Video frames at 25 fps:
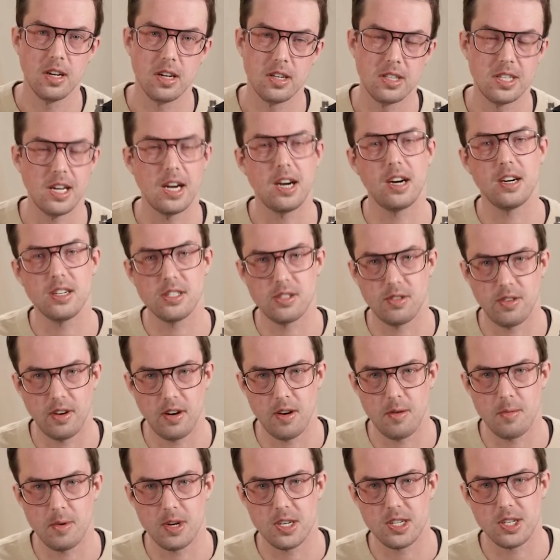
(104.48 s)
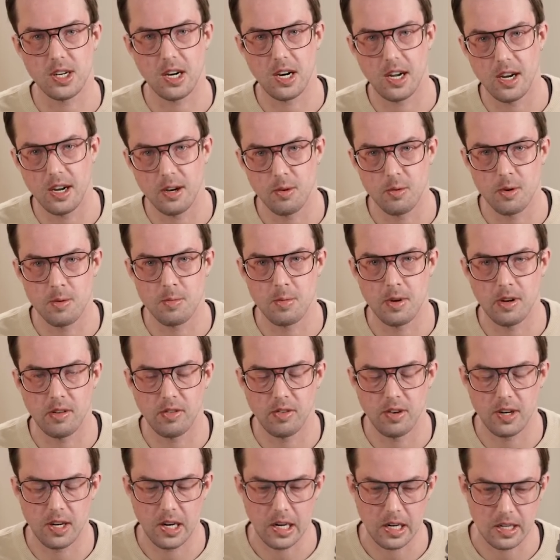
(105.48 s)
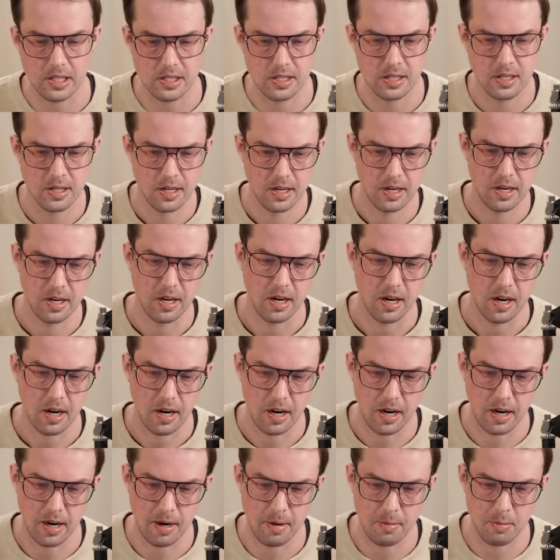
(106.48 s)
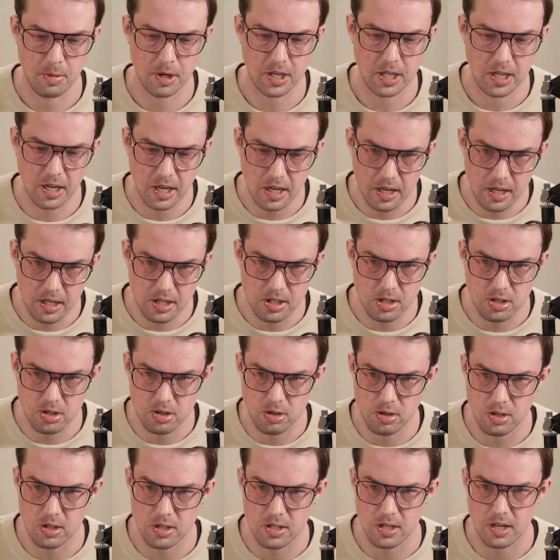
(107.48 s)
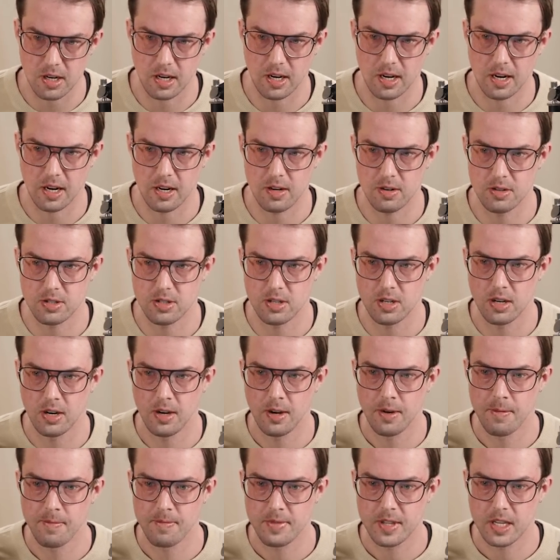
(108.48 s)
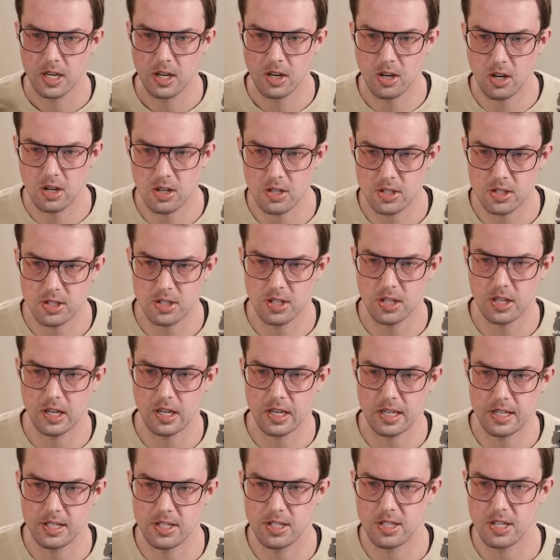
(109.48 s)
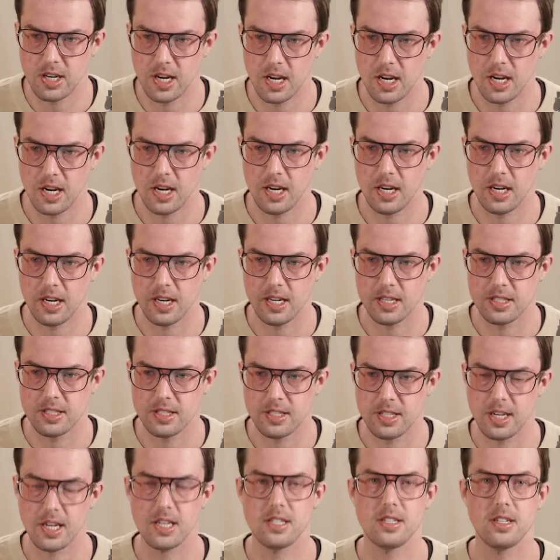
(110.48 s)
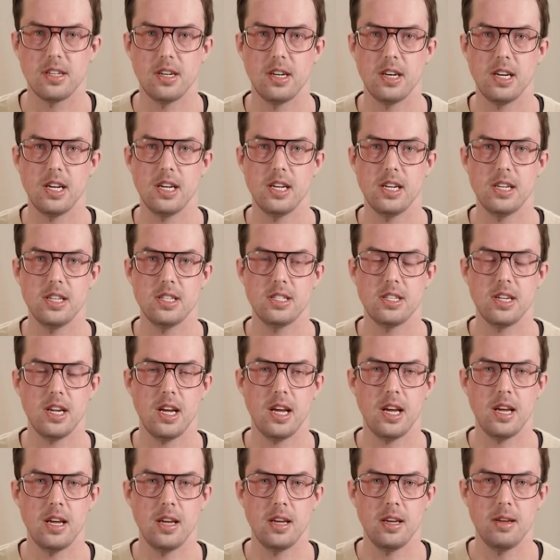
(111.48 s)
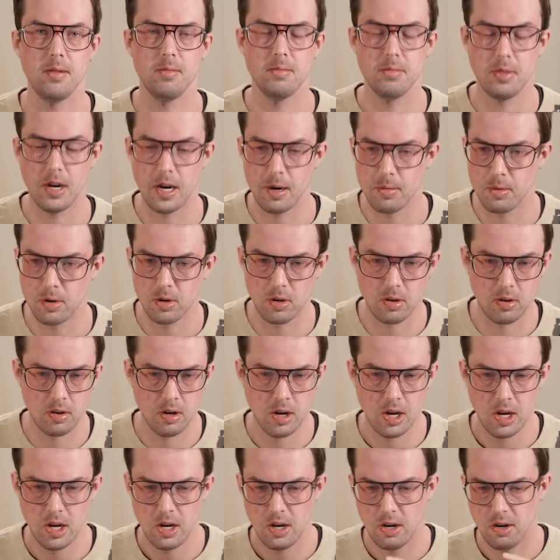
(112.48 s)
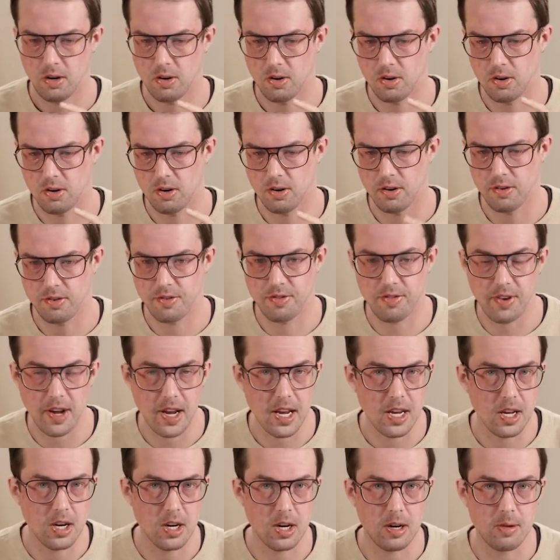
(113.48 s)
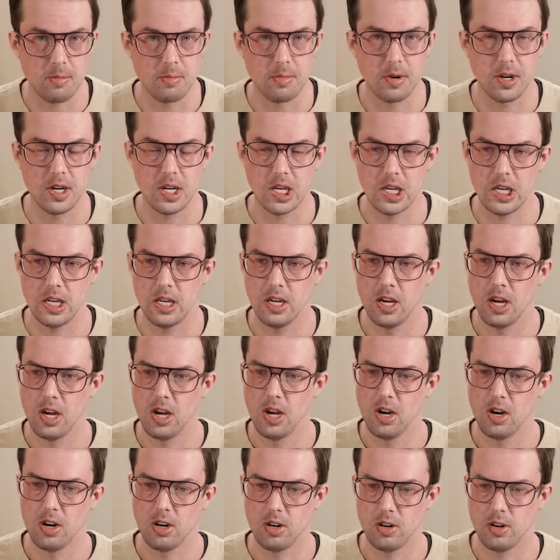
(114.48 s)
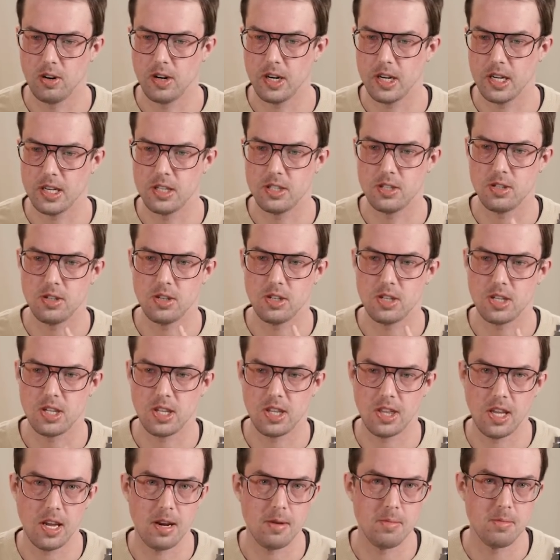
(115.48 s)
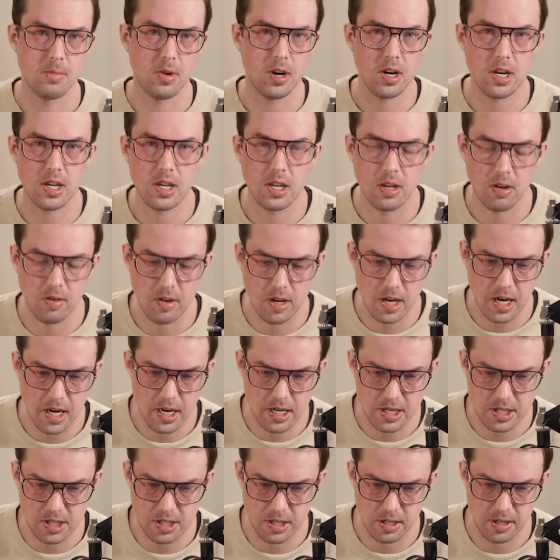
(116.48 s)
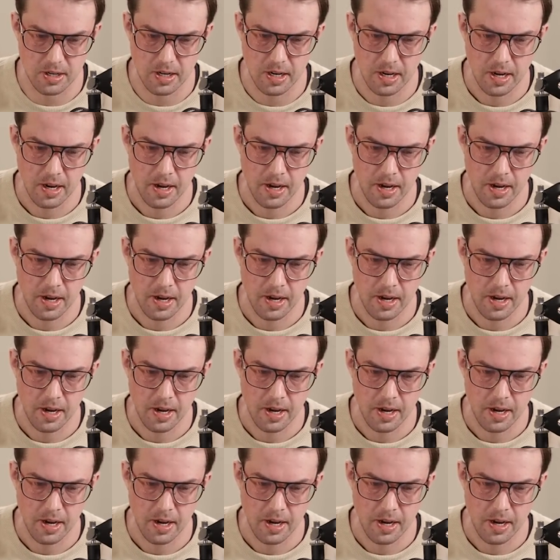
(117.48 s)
Tether is very much aligned with Bitfinex. But there are certain accounts constantly saying that Tether is a bubble or fake company or it's just thin money creation.